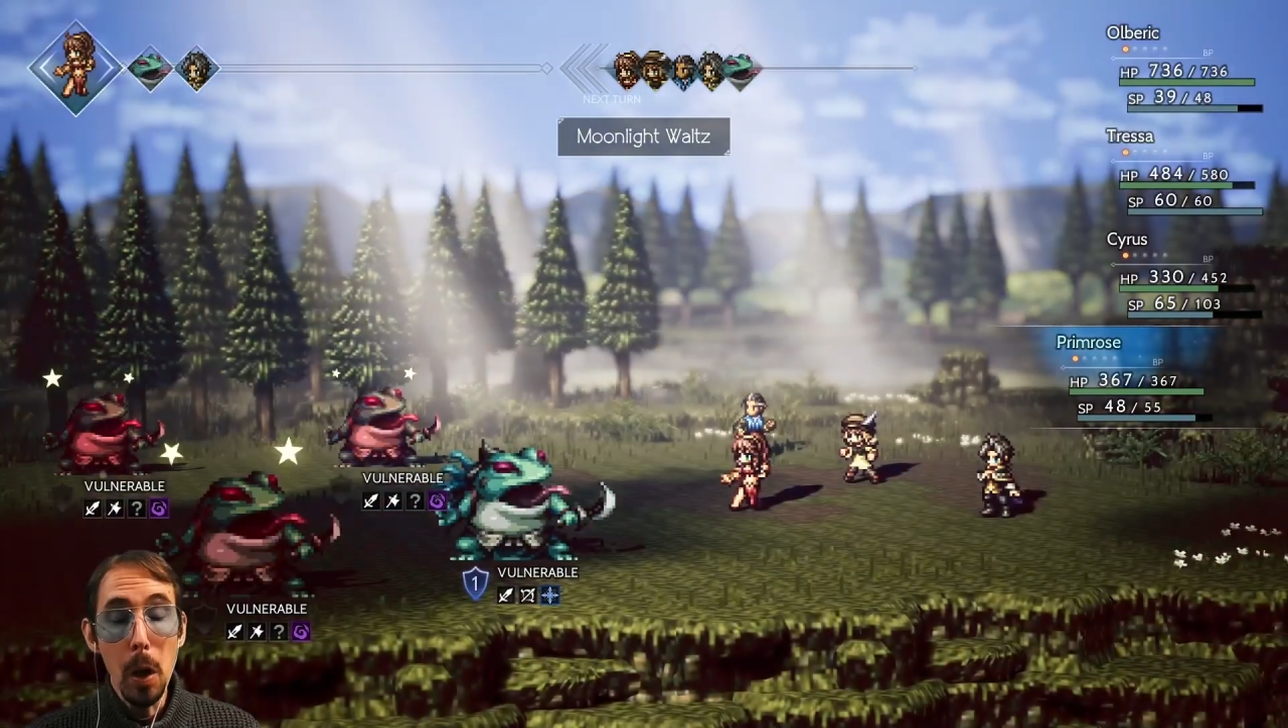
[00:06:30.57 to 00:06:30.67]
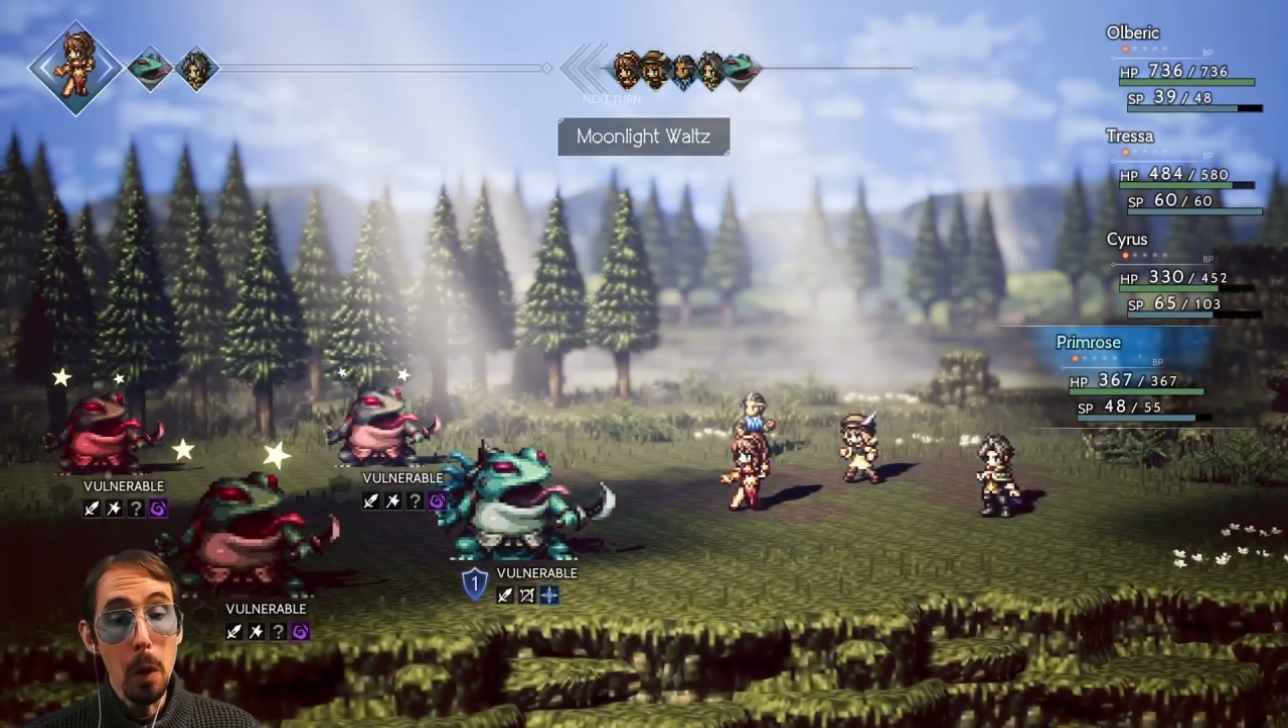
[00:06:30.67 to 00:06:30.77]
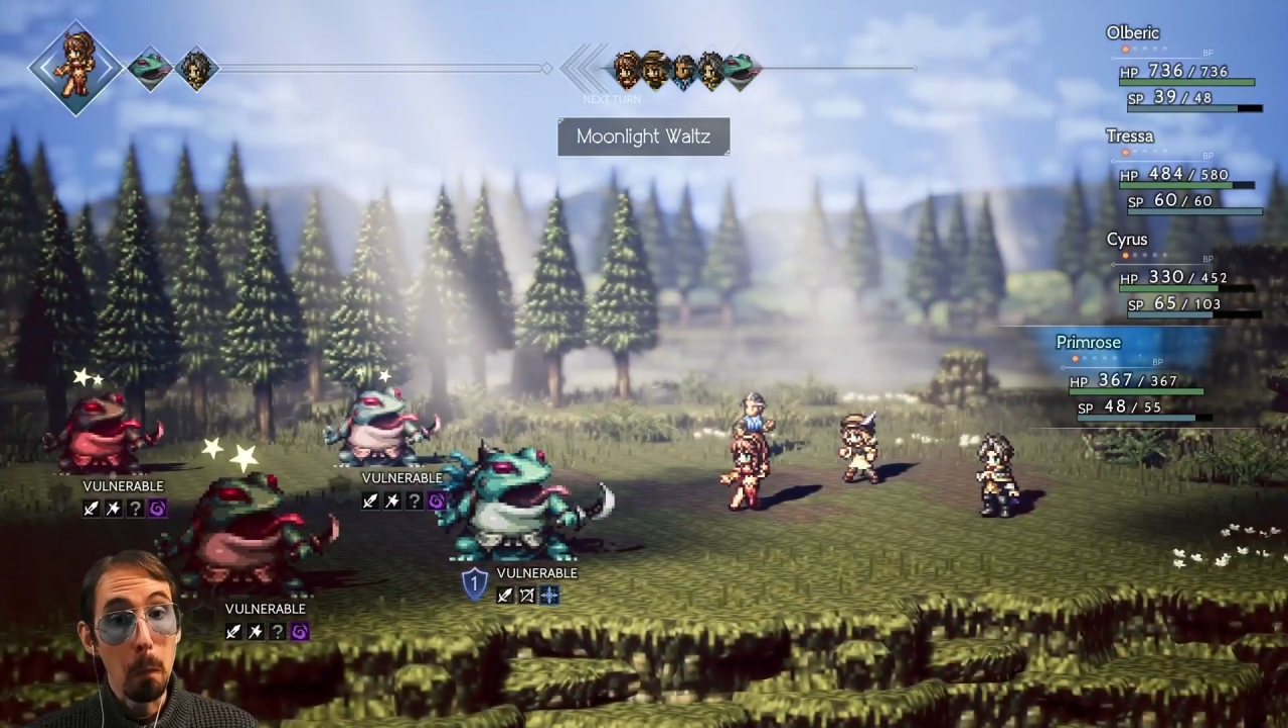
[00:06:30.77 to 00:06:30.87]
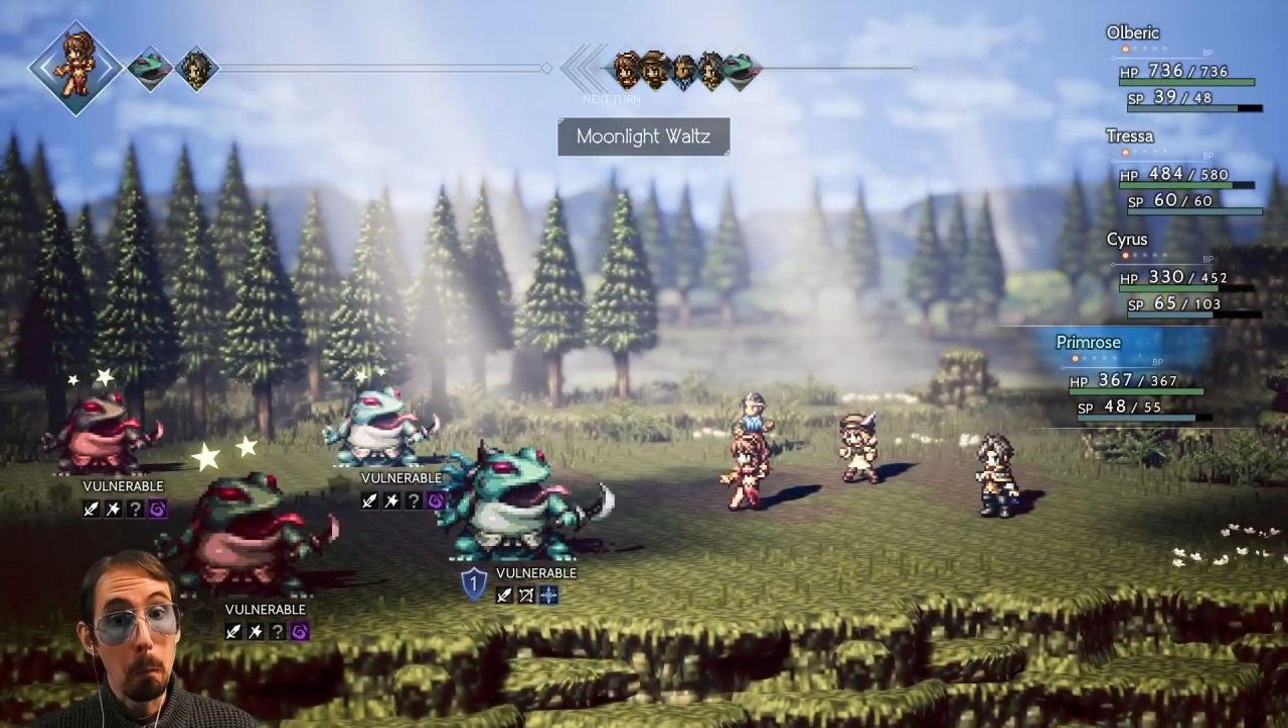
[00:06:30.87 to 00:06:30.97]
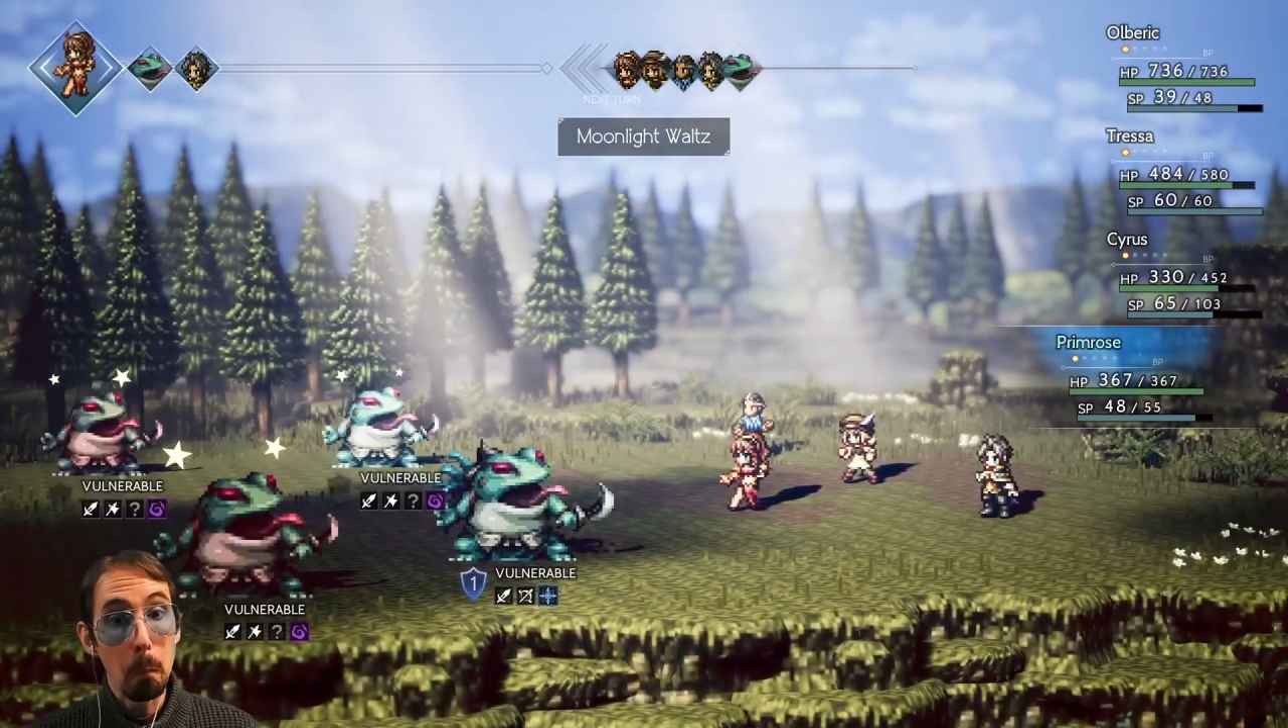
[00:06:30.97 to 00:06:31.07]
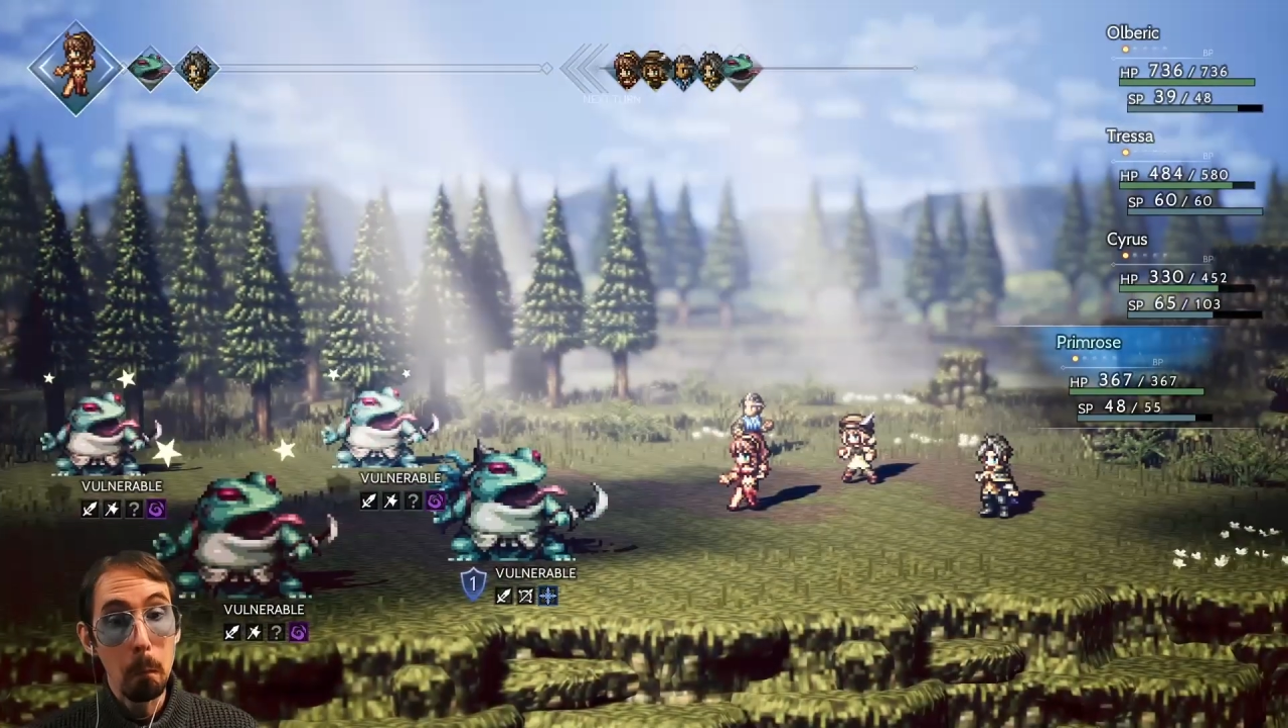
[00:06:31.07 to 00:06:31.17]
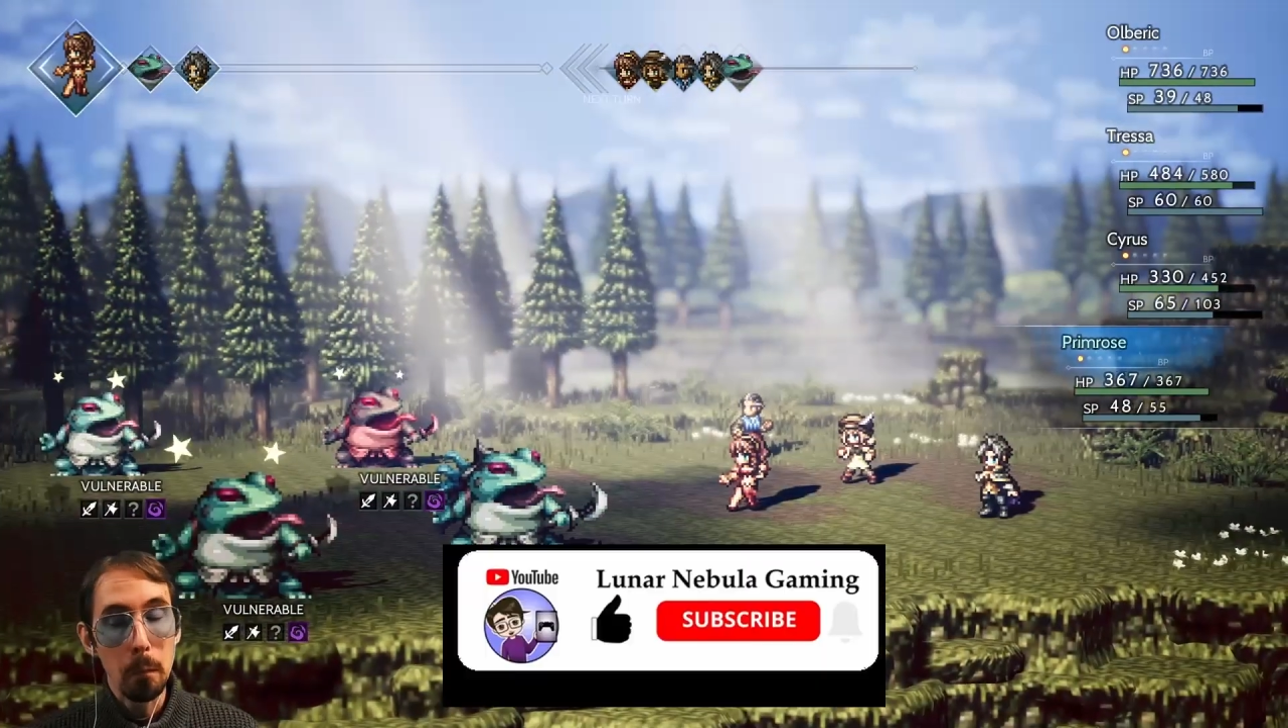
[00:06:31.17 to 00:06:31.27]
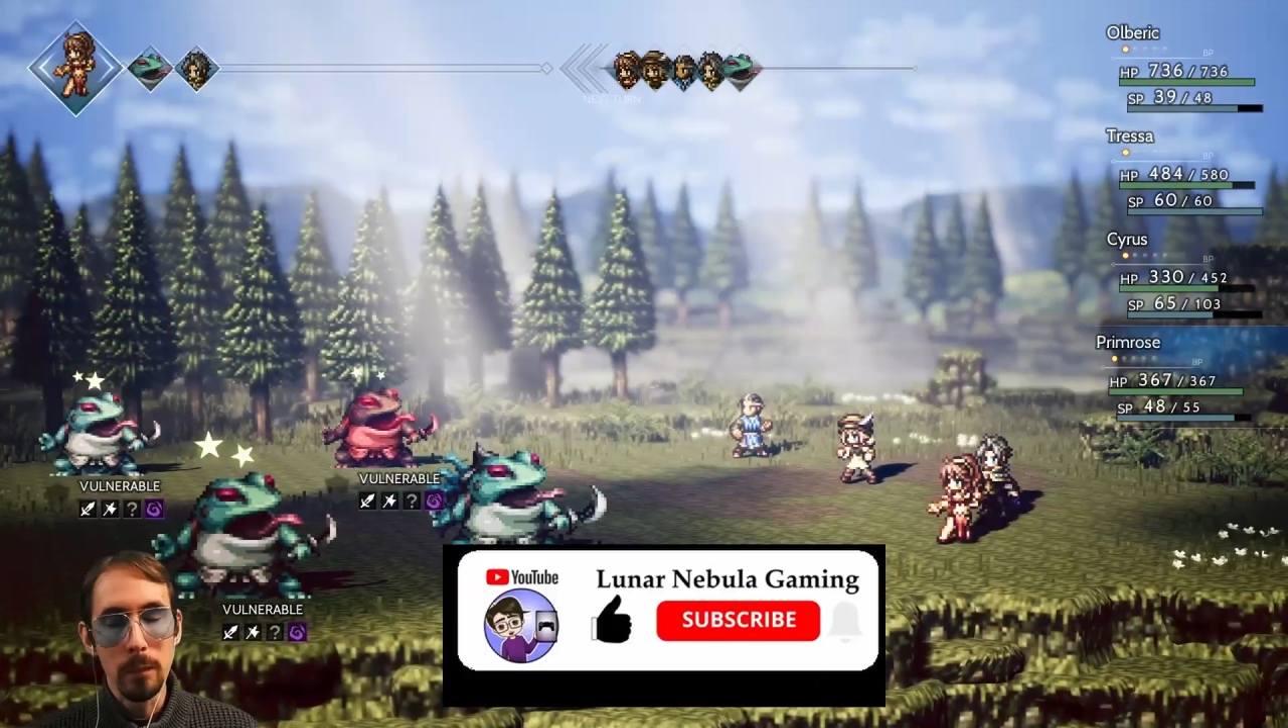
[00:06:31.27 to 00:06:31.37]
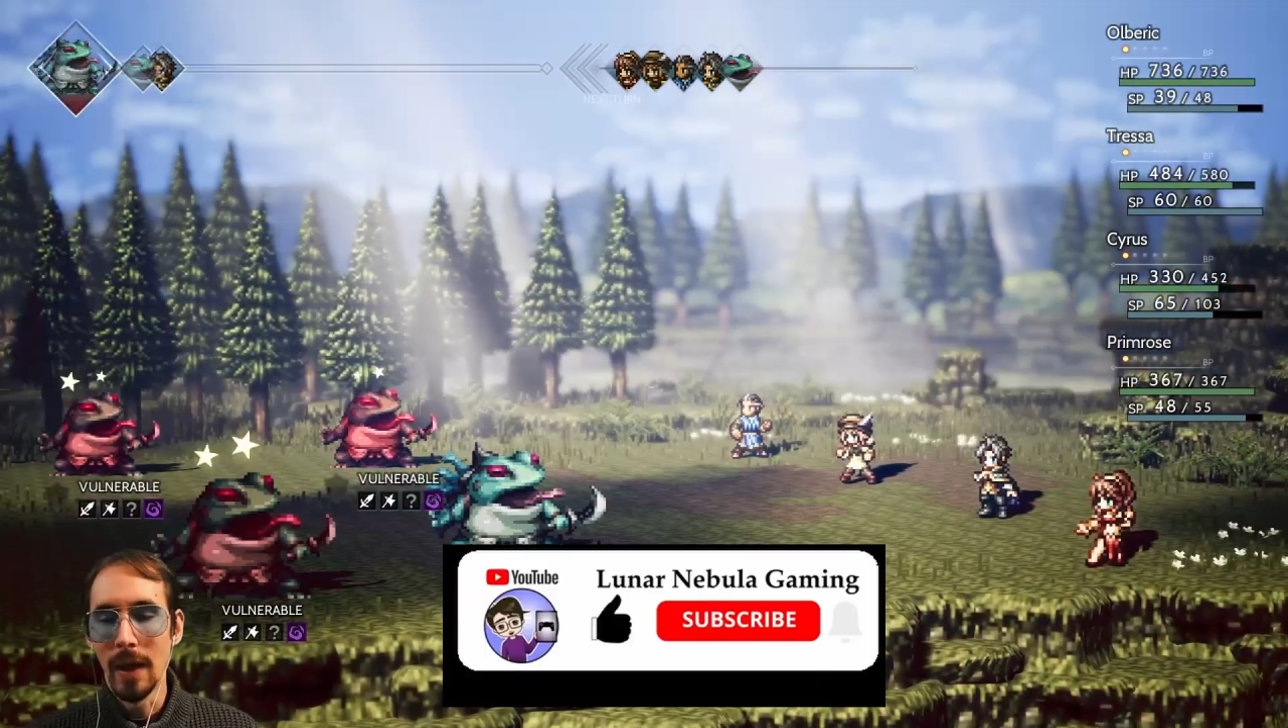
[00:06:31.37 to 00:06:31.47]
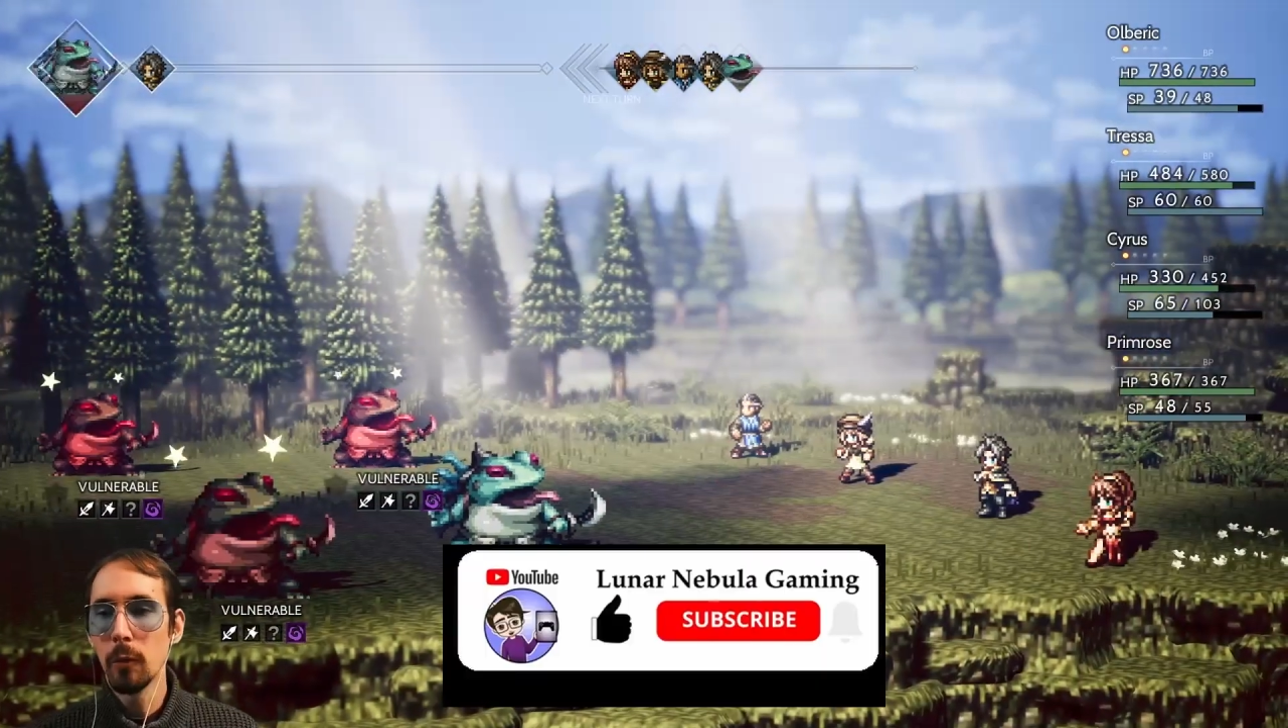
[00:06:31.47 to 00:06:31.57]
Oh,
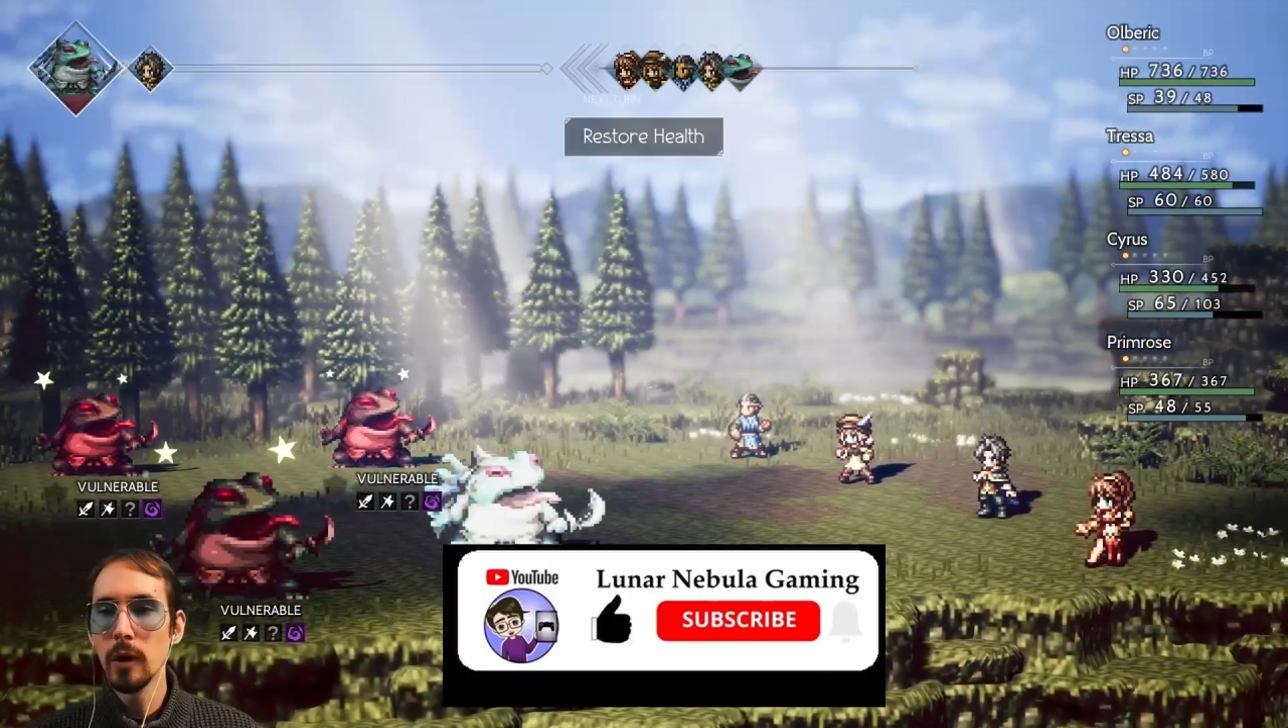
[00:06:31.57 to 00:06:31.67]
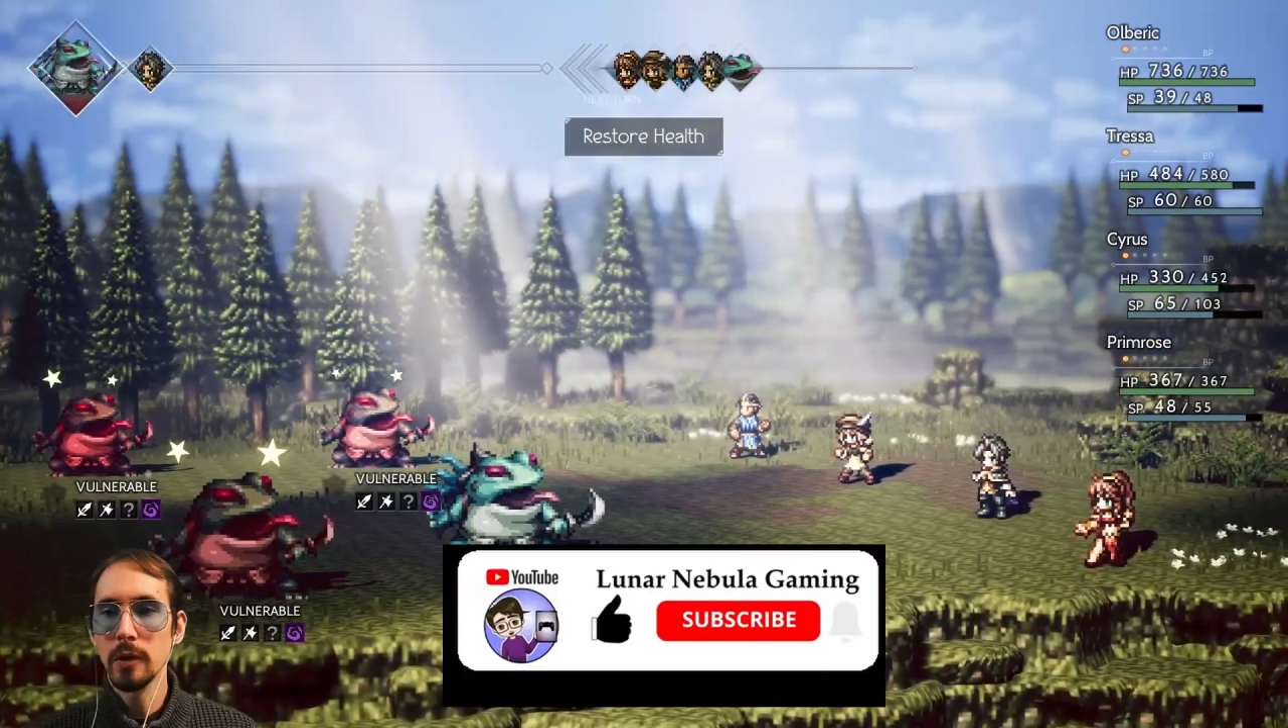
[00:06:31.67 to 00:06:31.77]
that